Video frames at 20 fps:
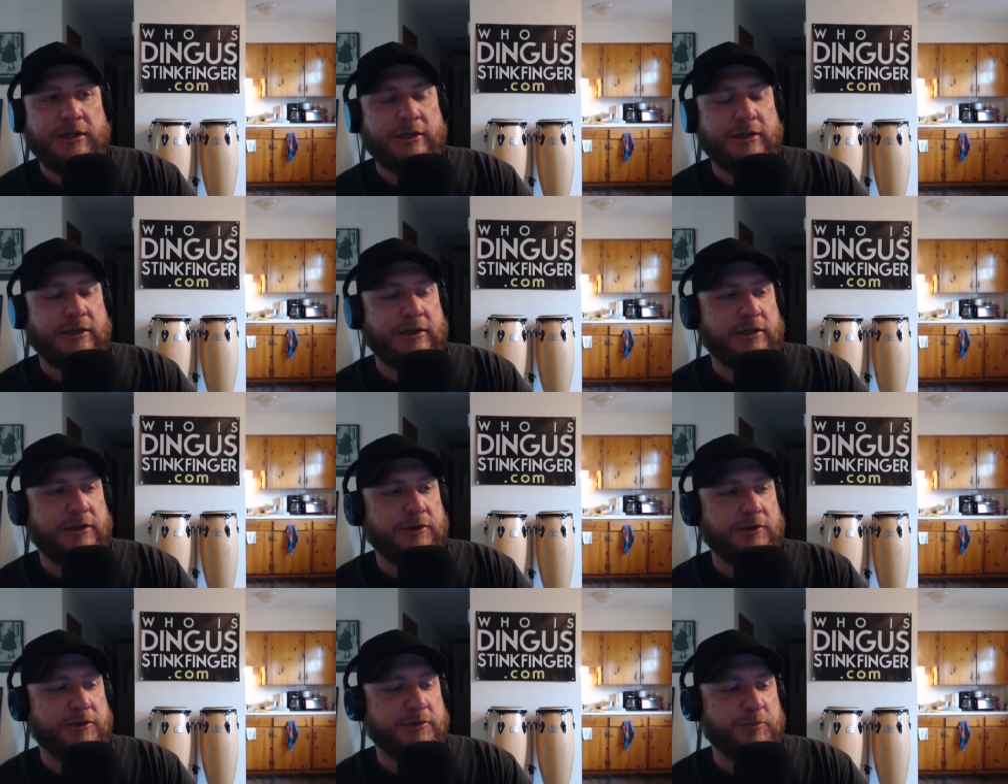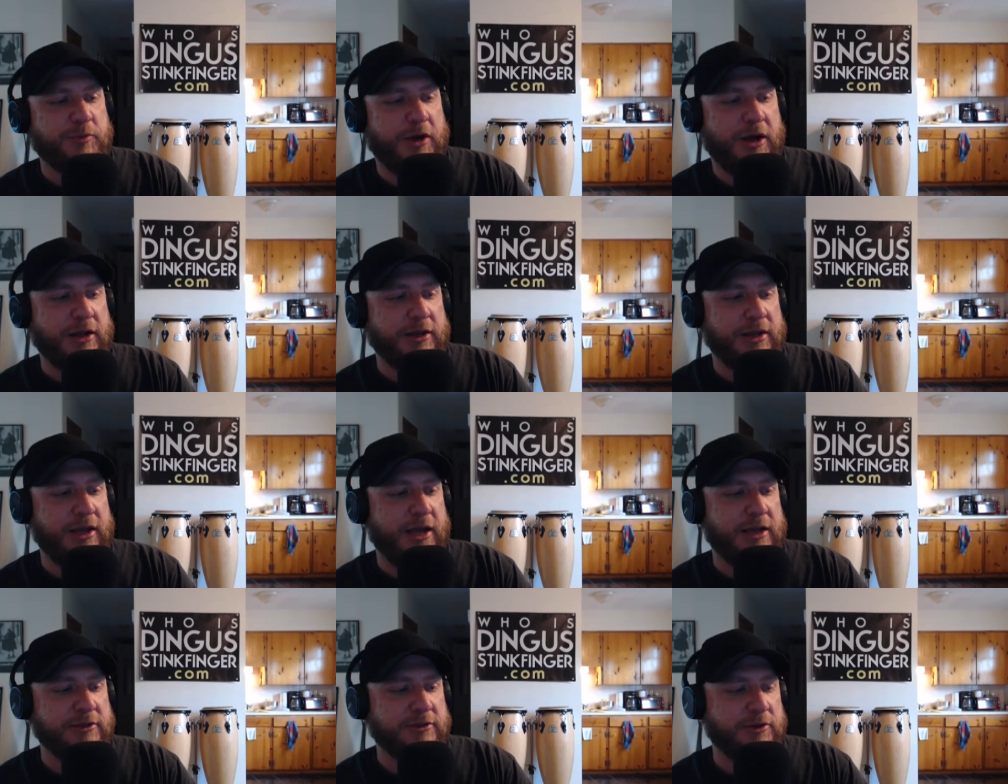this
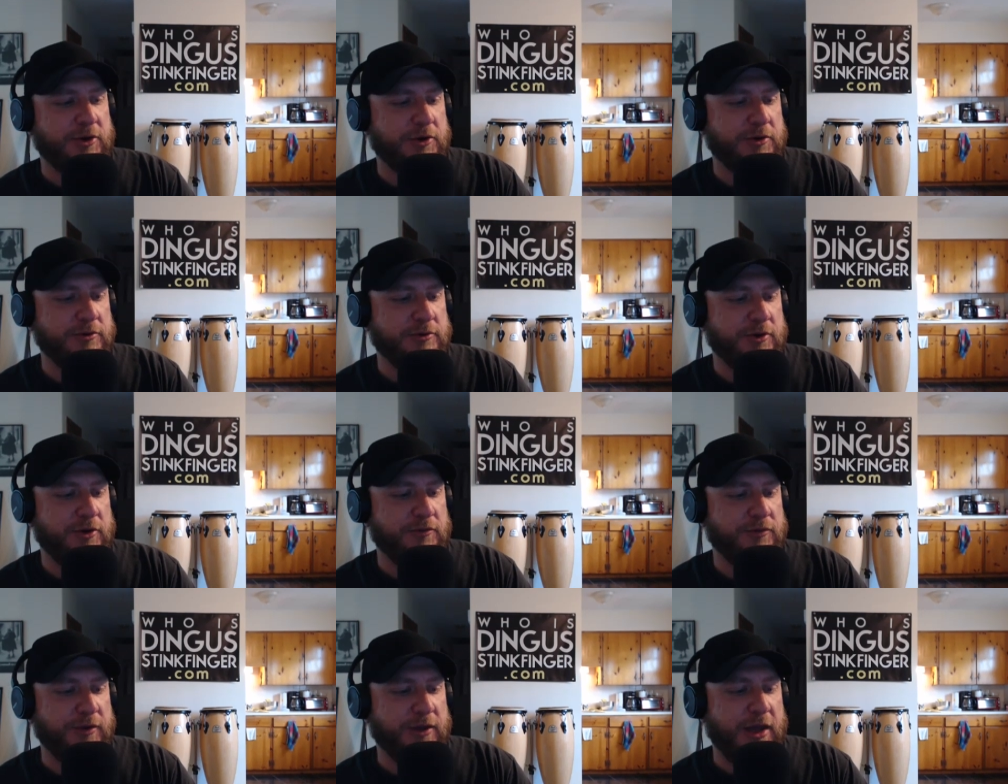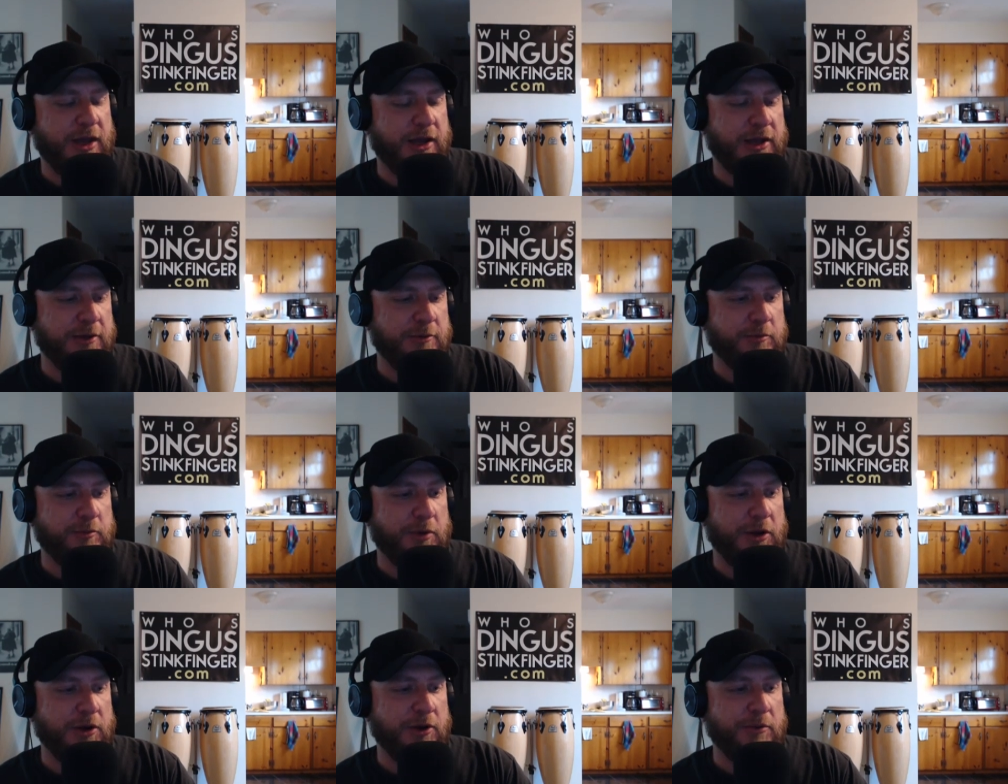podcast goes, hopefully I
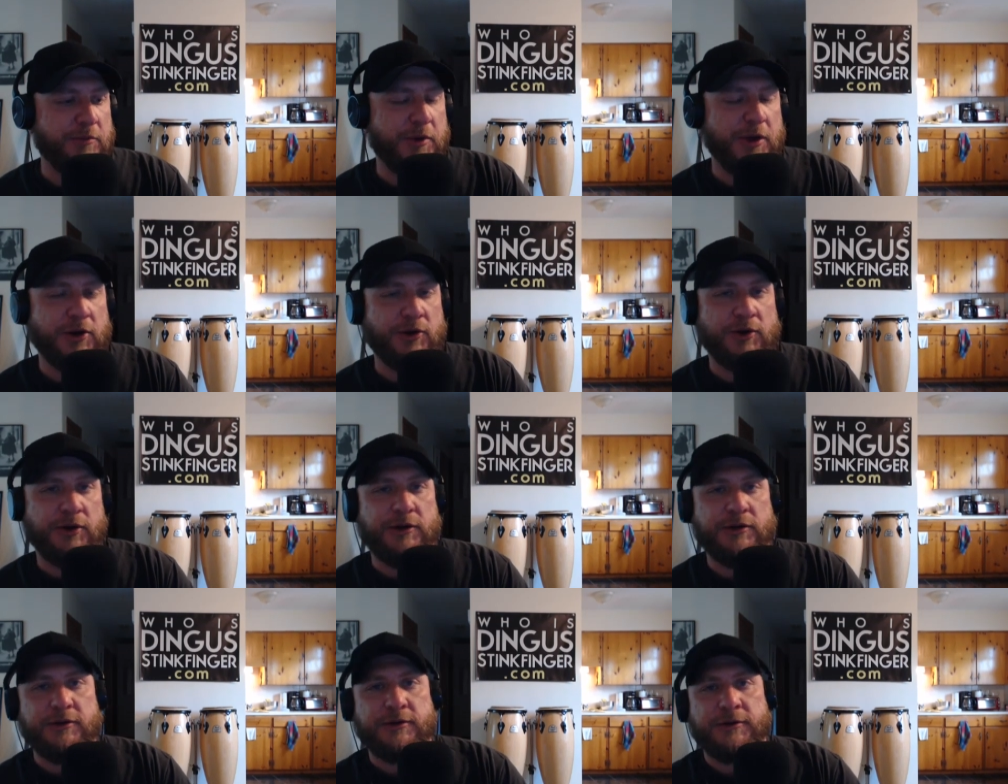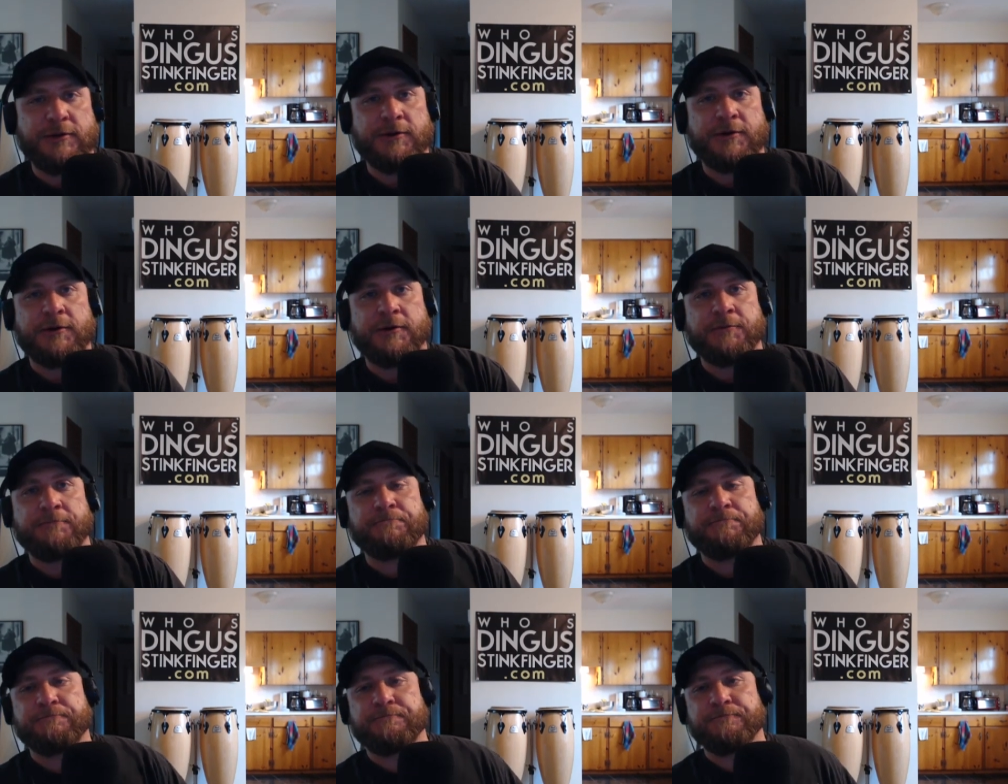get better and better at
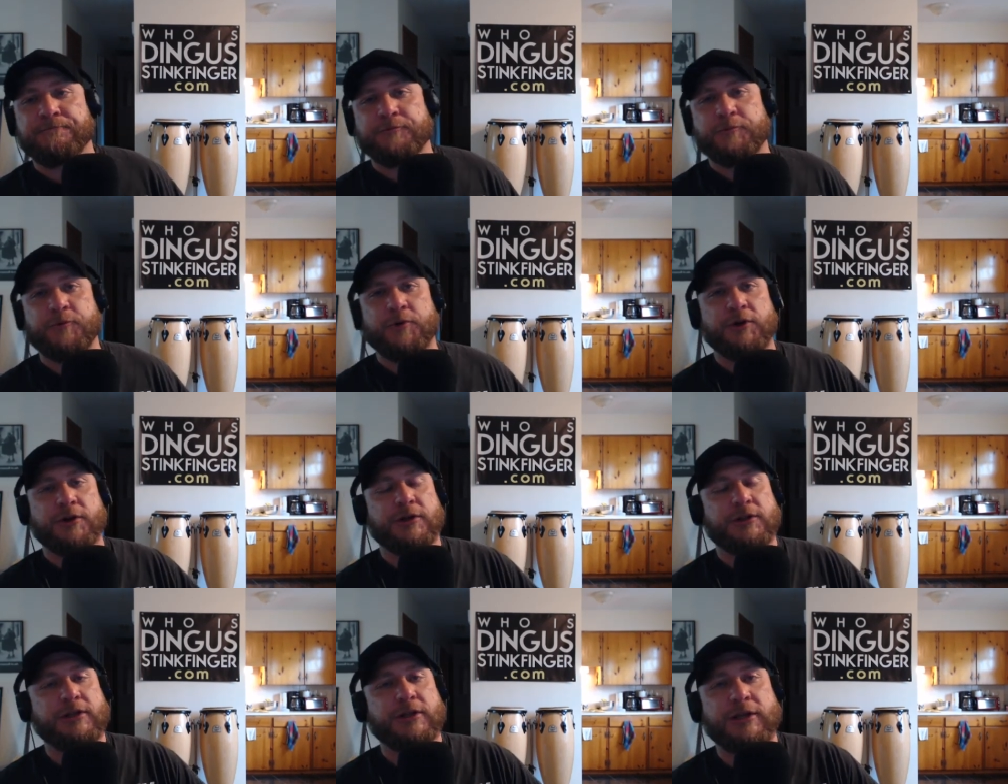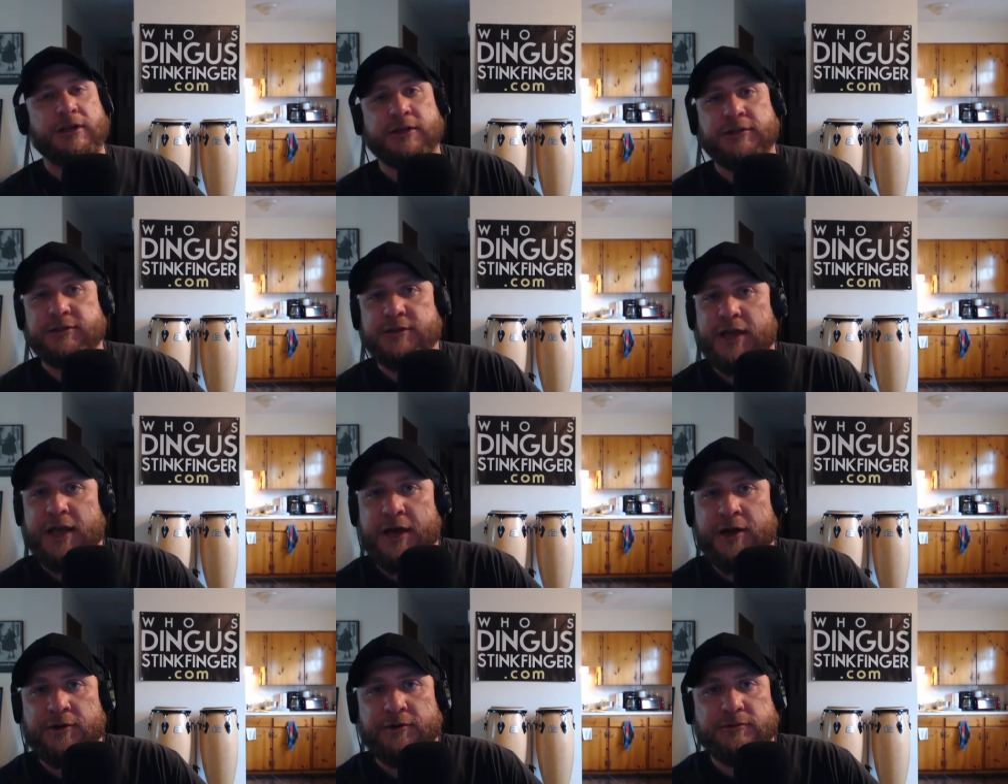working things
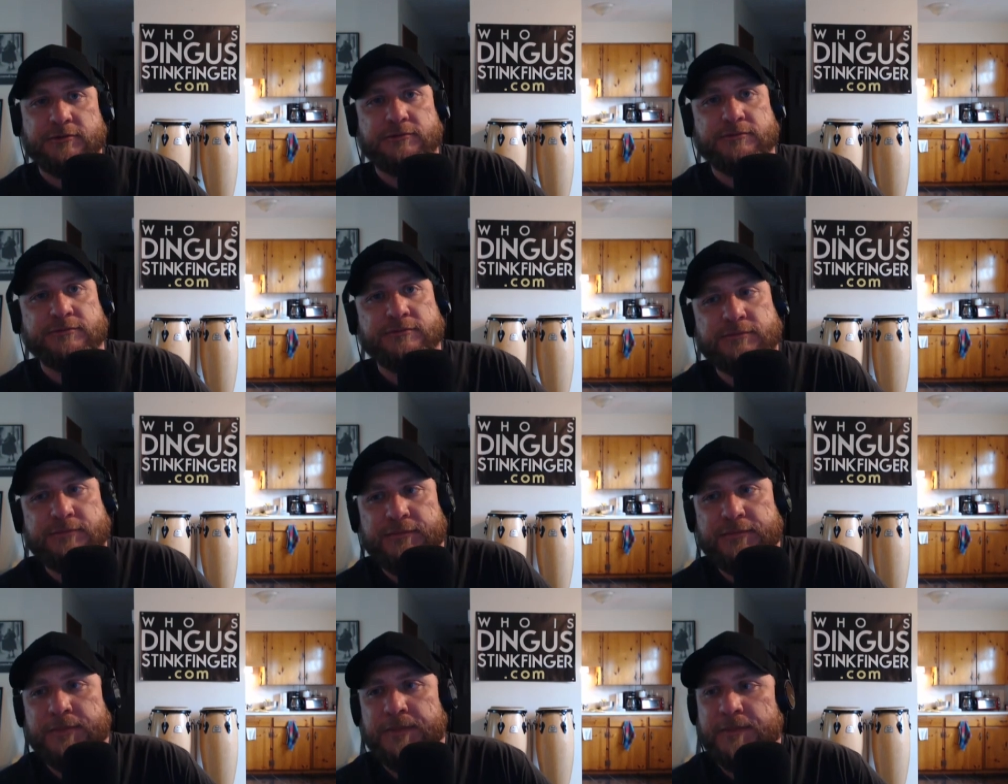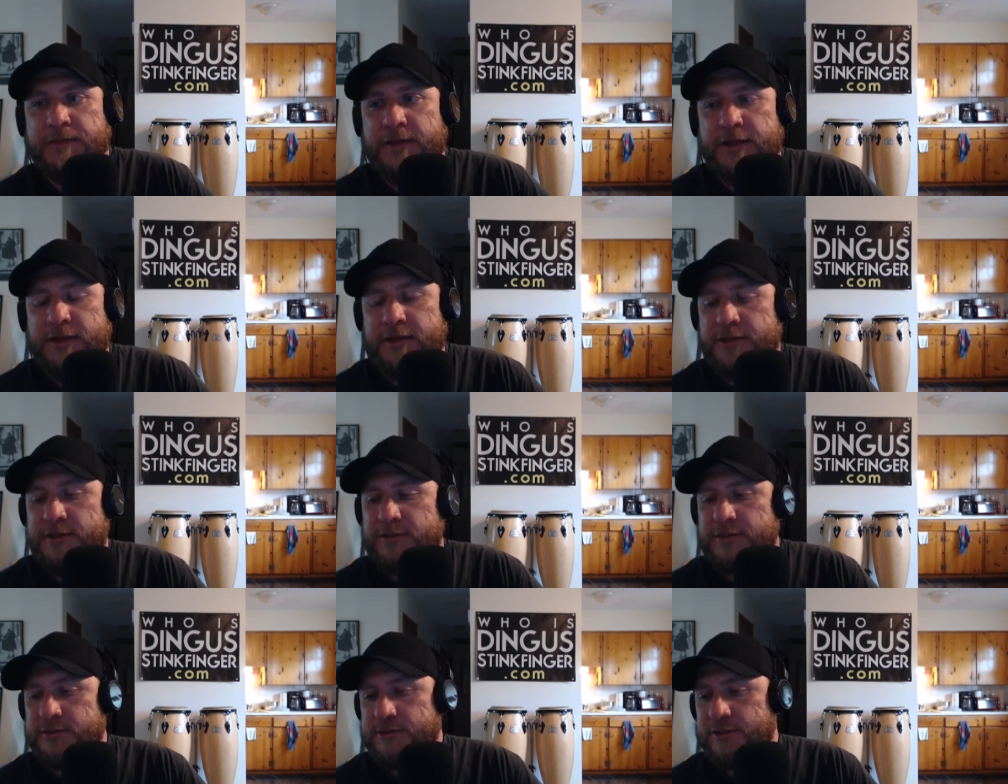out and
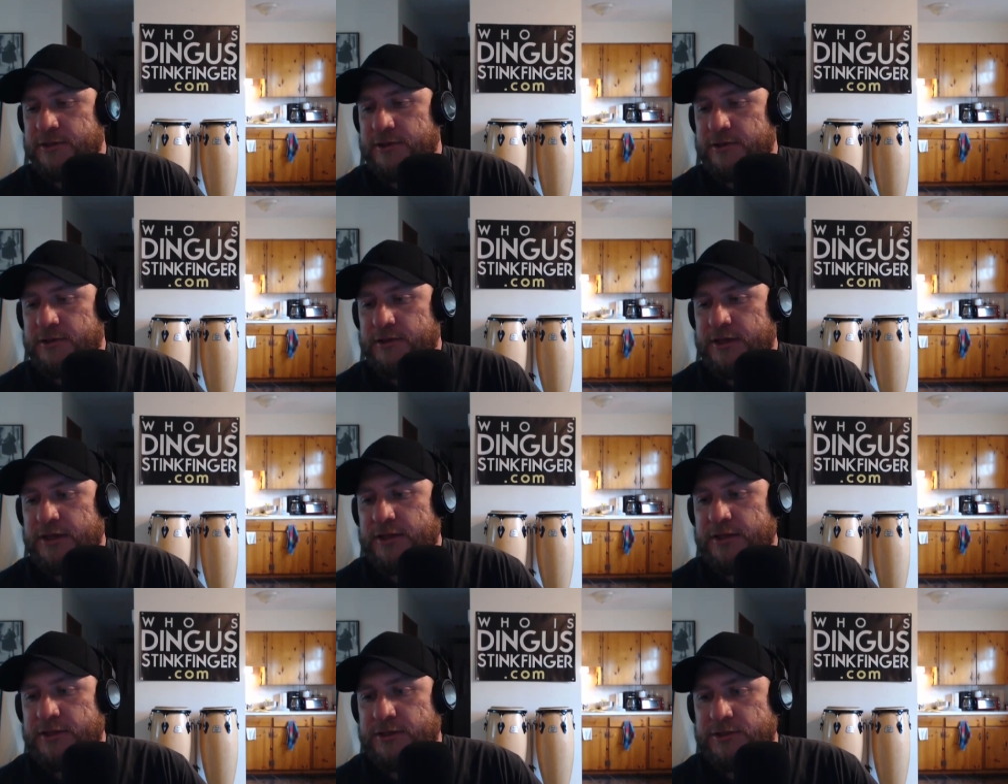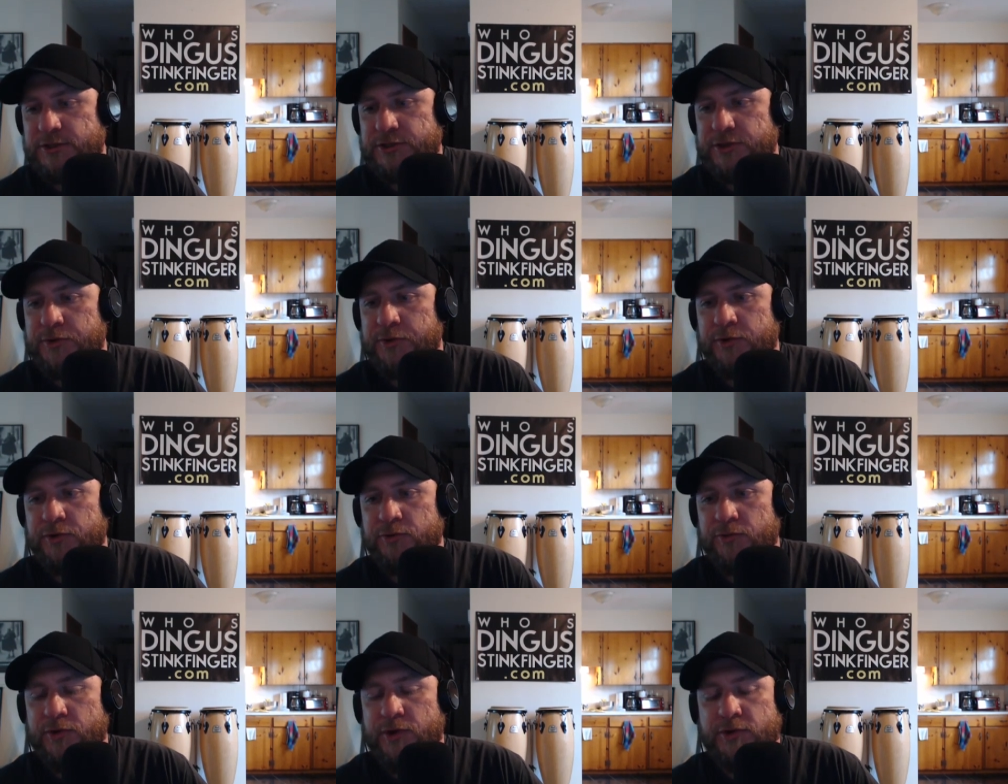getting this show
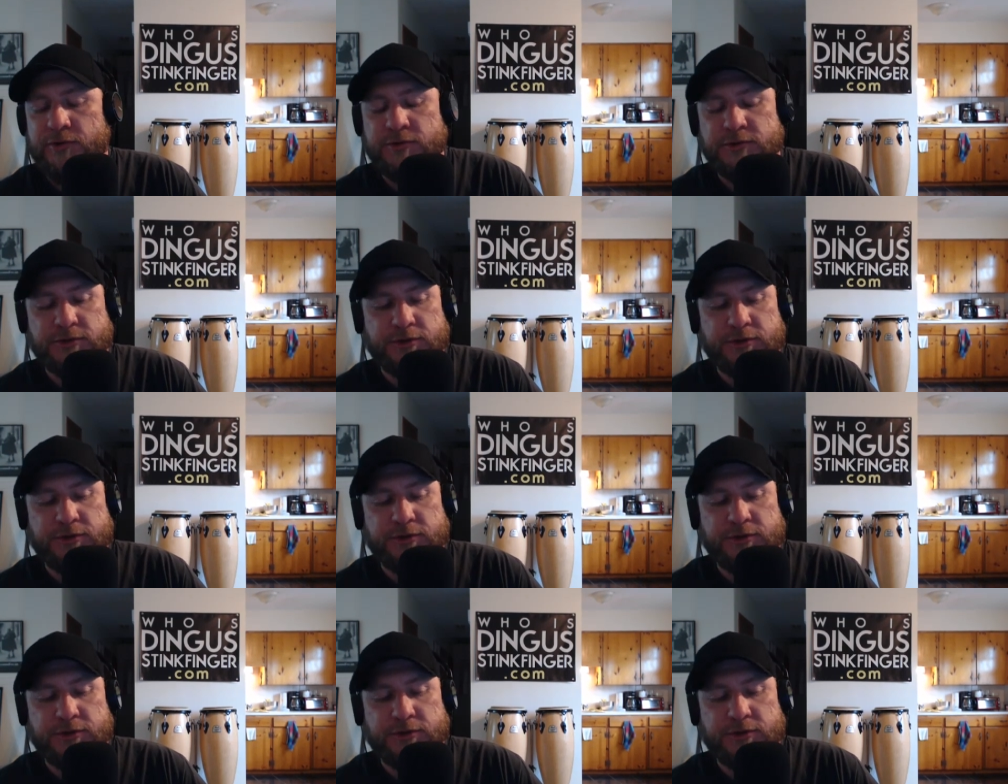on the road.